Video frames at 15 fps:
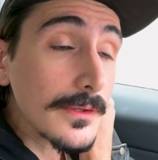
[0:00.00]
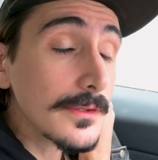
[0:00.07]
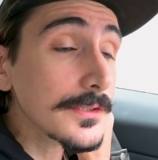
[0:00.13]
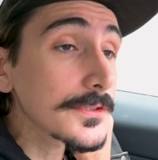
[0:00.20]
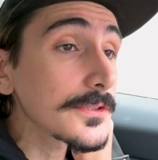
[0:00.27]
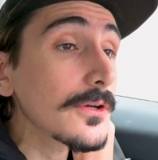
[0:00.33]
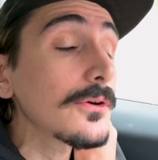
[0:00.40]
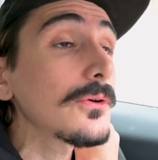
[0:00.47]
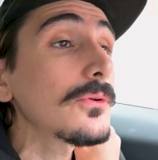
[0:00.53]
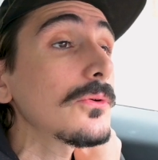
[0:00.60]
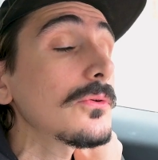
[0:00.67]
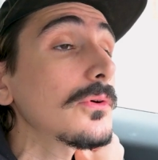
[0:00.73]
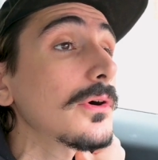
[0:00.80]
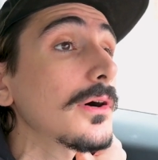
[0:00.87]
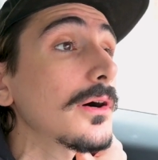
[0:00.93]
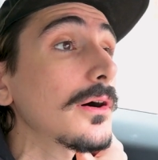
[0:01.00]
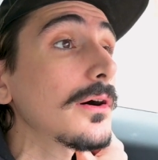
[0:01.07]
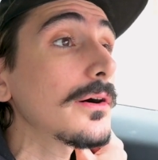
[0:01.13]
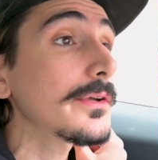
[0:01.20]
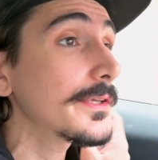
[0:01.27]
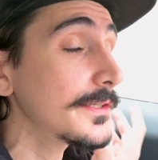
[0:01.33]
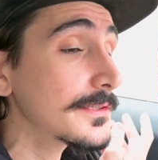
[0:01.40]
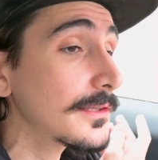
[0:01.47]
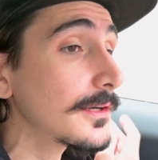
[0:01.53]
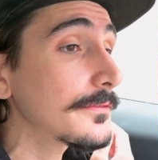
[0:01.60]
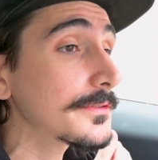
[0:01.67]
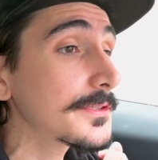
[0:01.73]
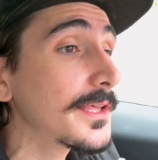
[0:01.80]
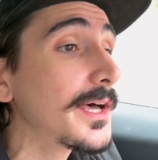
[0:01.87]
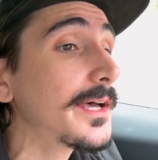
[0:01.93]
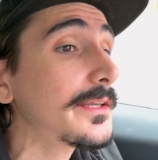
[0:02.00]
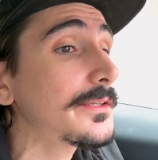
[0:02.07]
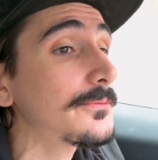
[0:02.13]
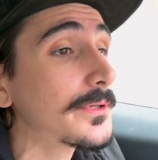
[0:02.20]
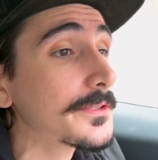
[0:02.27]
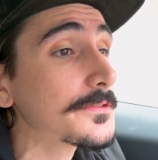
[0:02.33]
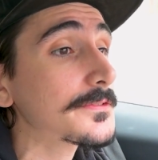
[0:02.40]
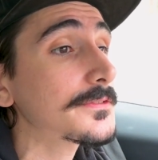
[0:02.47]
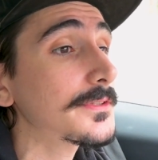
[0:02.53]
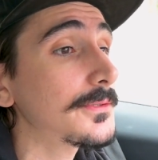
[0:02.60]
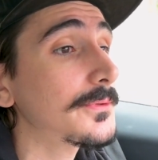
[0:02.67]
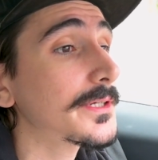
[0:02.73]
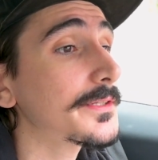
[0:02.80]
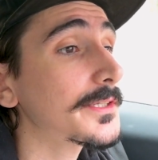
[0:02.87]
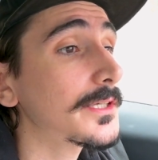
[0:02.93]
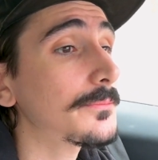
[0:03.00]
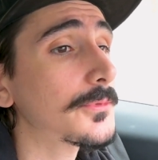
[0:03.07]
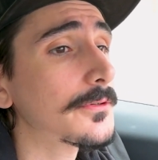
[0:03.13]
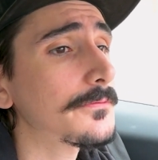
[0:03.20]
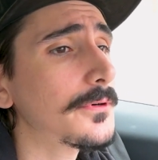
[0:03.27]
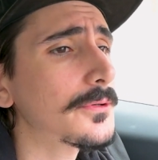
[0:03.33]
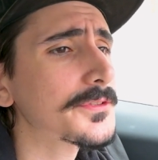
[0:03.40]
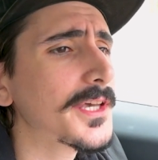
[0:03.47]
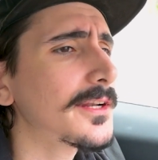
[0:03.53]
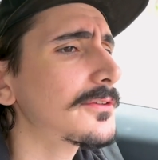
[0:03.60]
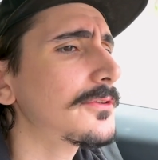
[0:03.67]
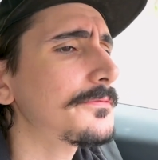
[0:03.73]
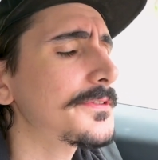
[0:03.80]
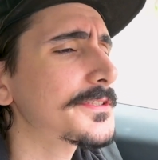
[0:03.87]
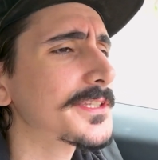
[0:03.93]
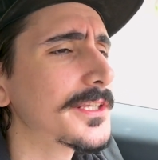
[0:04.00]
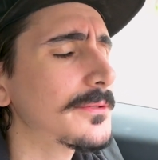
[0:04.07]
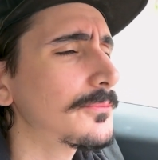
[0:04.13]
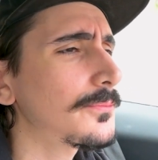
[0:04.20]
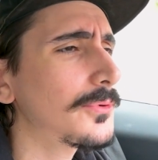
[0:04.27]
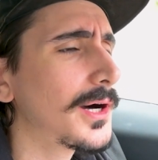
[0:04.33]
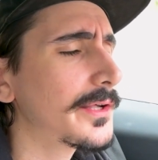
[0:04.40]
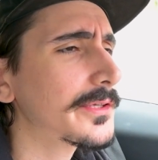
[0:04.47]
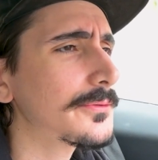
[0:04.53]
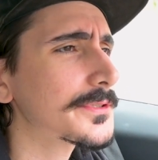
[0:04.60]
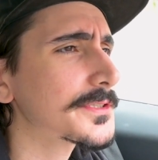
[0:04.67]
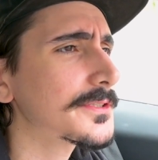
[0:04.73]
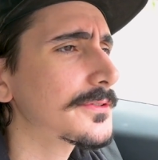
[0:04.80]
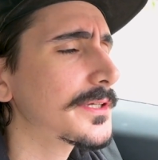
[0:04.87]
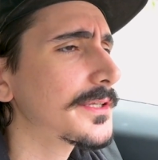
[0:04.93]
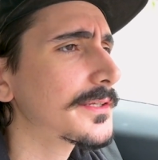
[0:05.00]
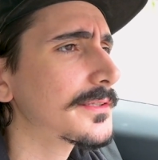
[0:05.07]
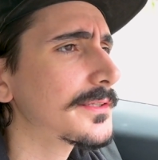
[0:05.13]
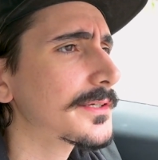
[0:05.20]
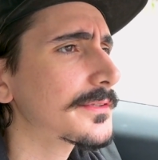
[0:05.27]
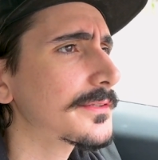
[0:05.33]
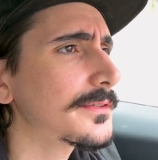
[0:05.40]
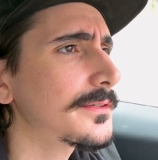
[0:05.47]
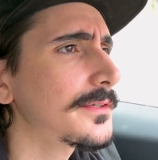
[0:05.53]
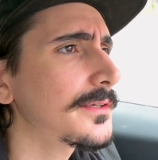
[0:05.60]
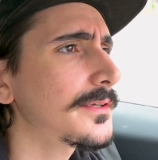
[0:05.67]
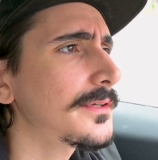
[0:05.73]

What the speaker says: So he loves that, and he wanted to get more votes. I don't know if he said it while he was still getting elected,